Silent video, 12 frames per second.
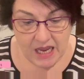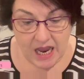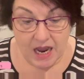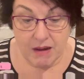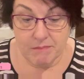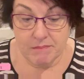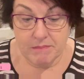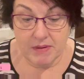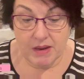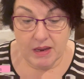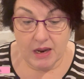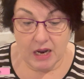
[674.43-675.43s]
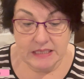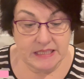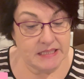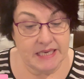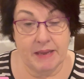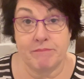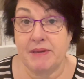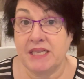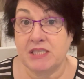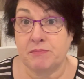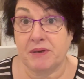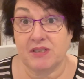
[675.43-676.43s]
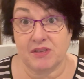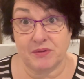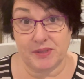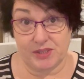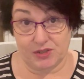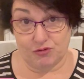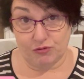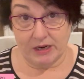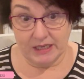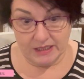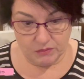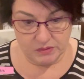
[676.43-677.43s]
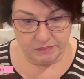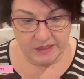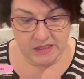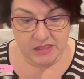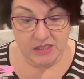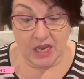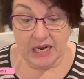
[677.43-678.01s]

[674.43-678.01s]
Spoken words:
I didn't get mince because I was struggling with mince,